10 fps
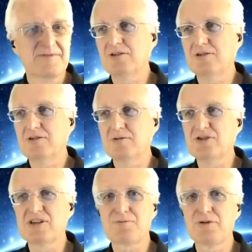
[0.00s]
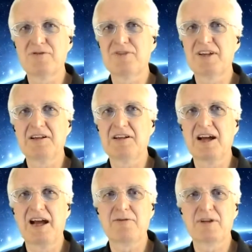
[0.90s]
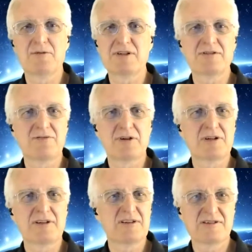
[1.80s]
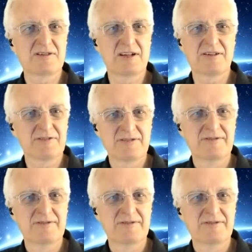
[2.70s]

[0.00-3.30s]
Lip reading: it to was just proof that I really wasn't very good at this stuff.